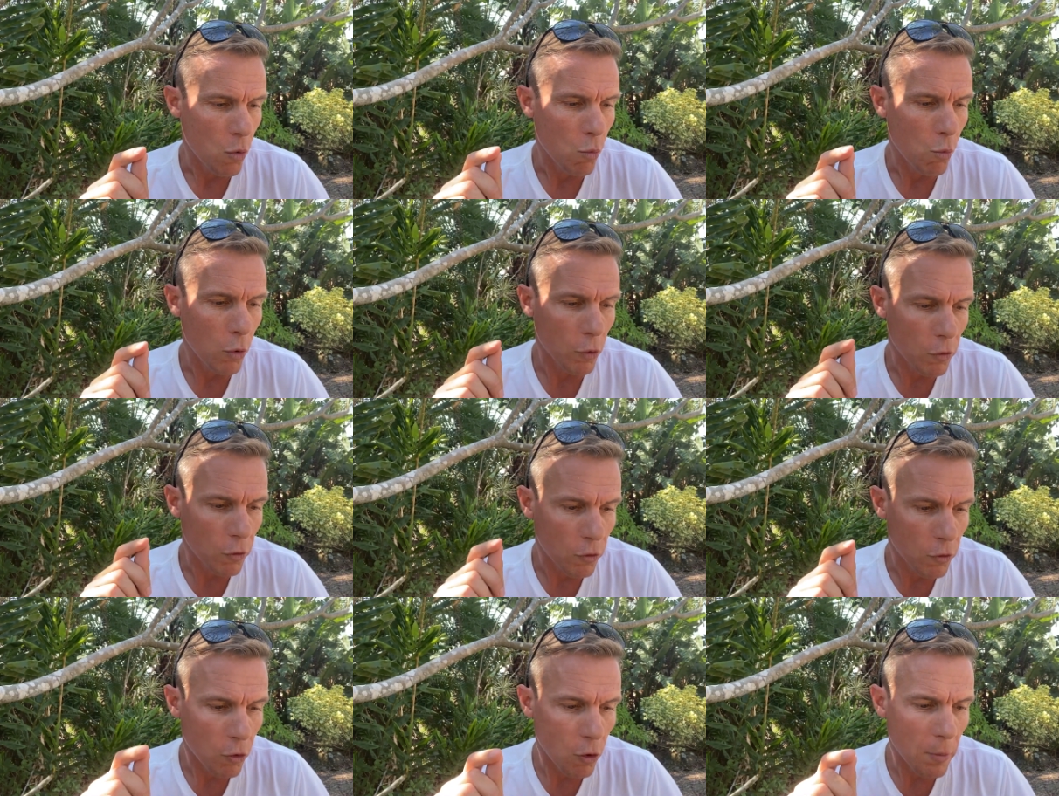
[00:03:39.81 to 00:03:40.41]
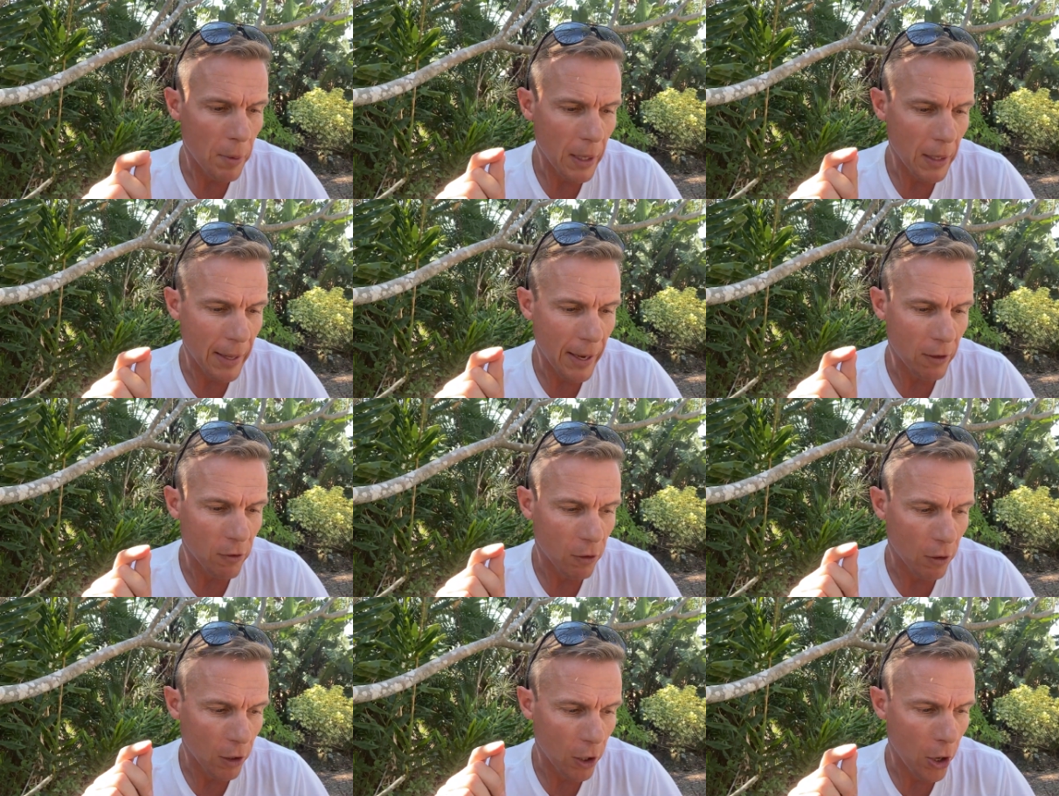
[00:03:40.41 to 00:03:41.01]
will still be
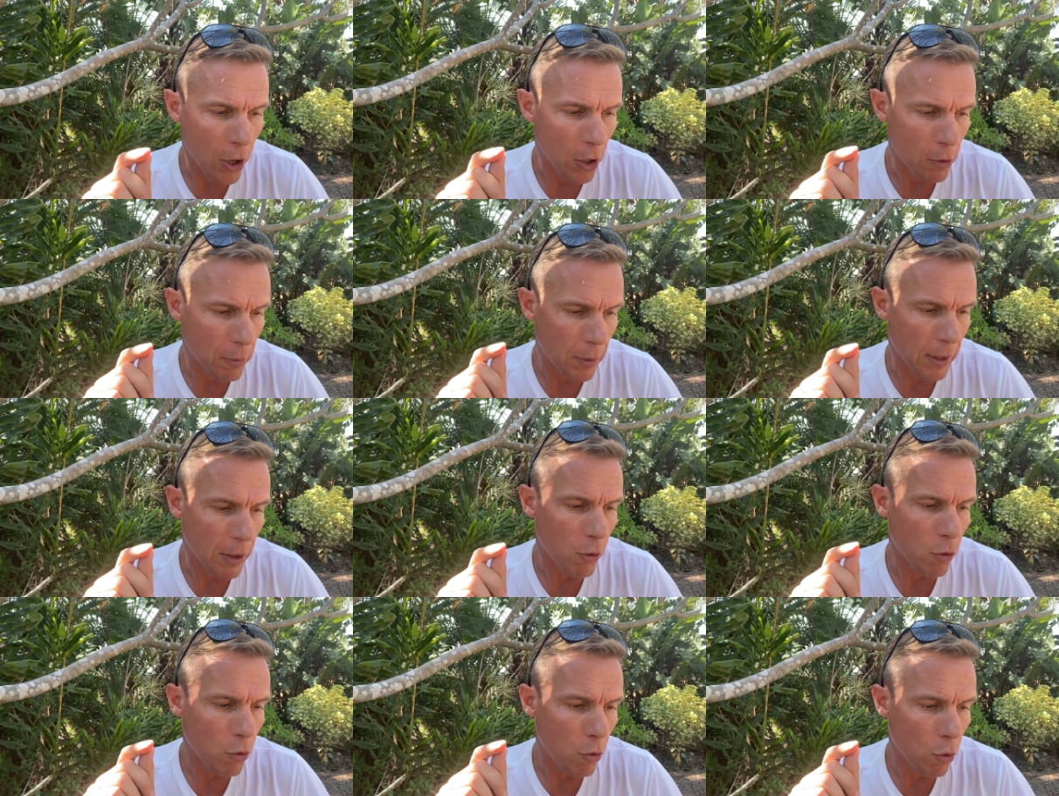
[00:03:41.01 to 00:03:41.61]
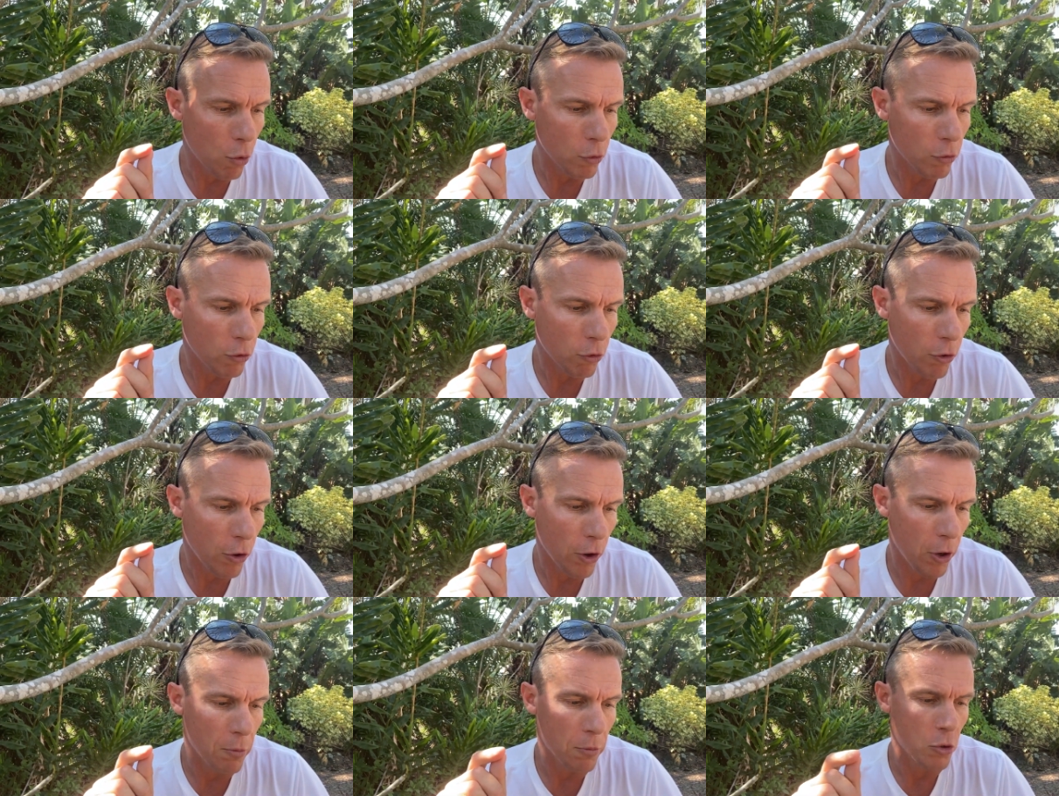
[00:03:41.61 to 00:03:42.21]
allowed to load, but they will cause
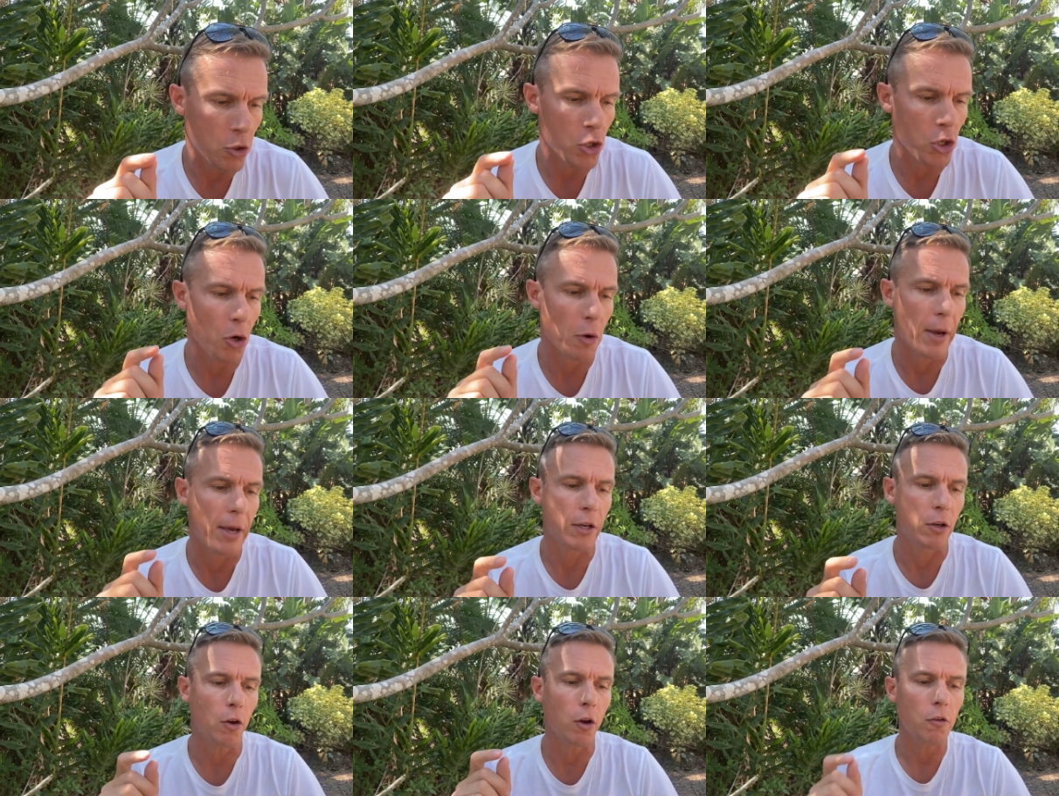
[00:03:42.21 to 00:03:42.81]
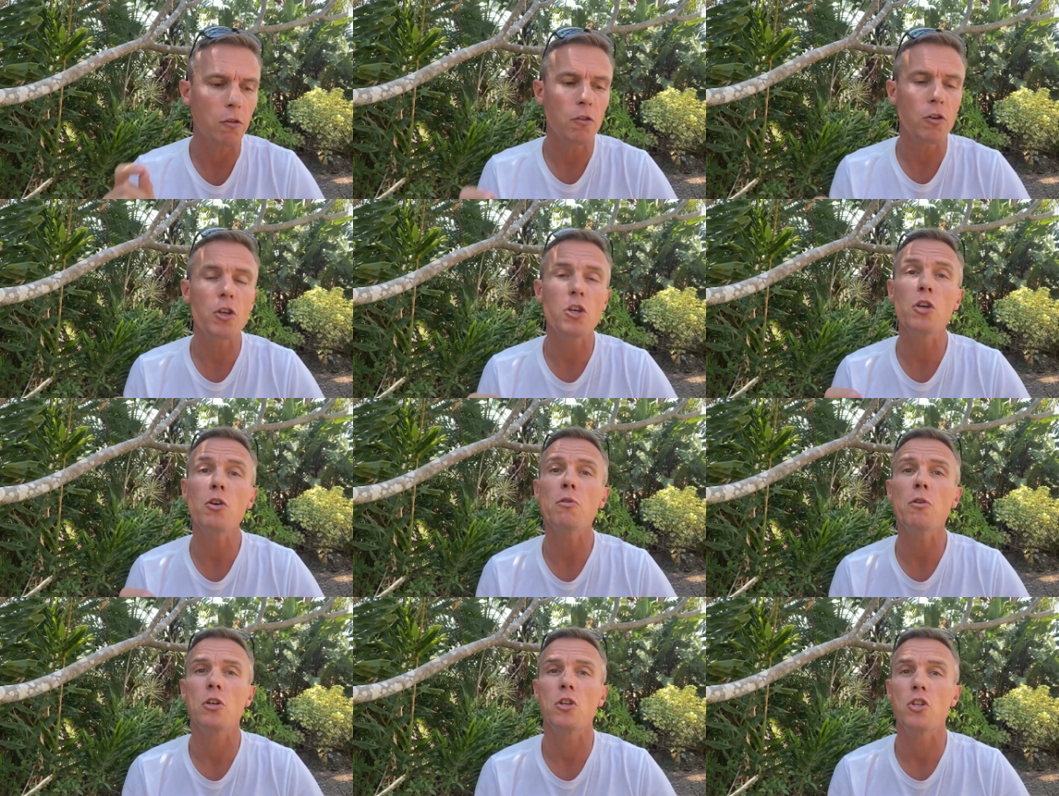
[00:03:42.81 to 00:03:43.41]
Chrome to show a not
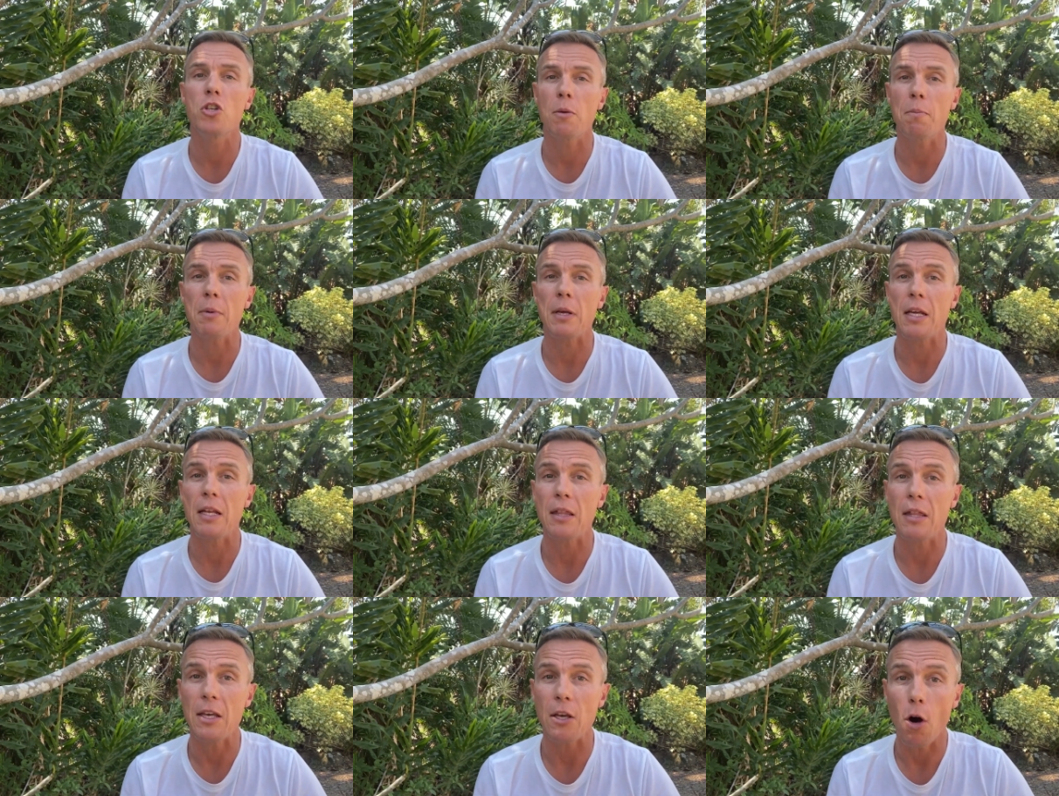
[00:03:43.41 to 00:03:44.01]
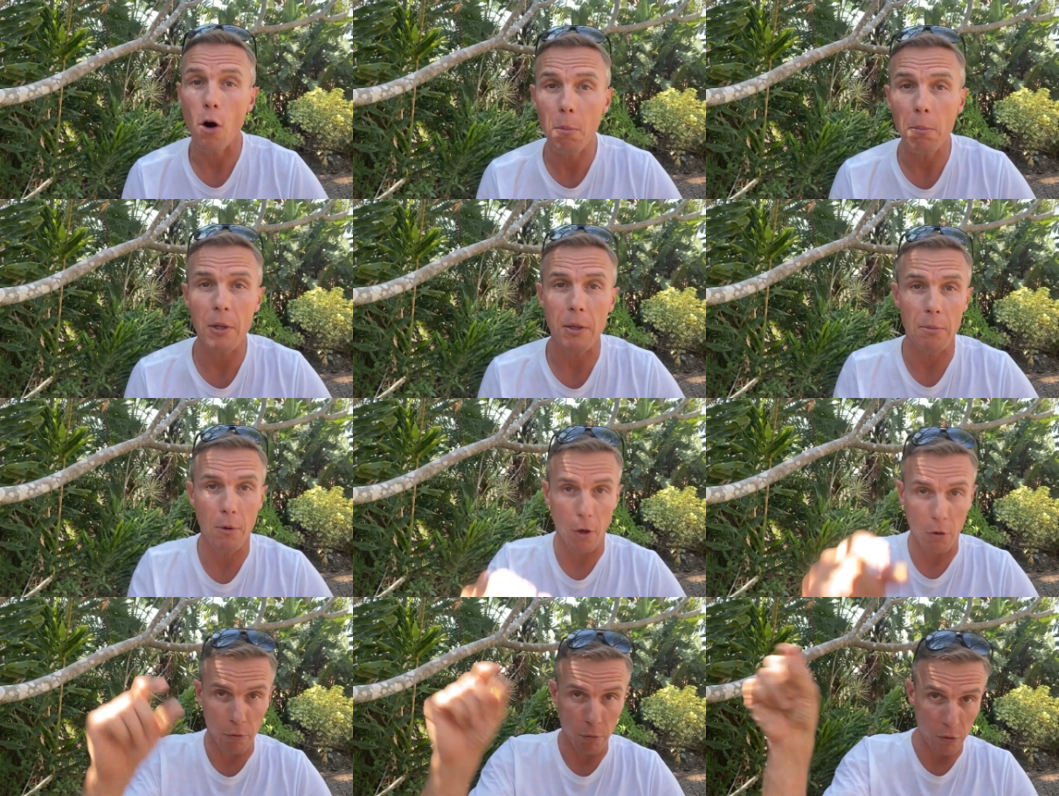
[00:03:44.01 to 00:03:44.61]
secure chip in the
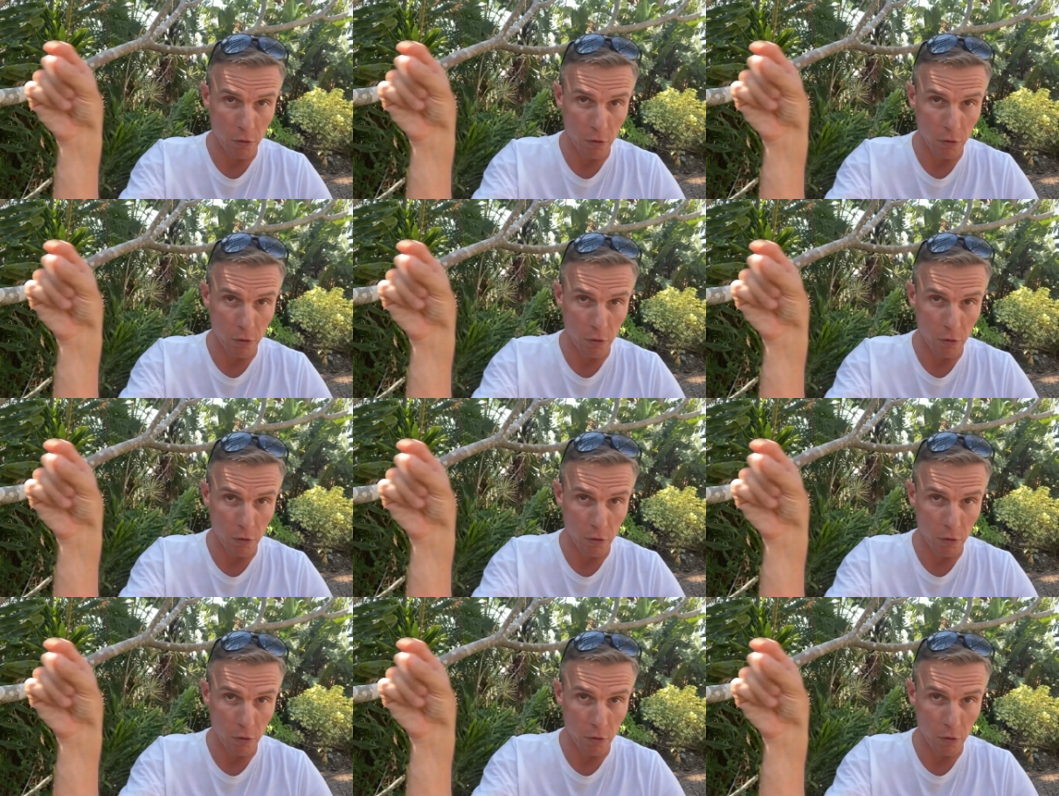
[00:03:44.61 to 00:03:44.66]
Omnibox,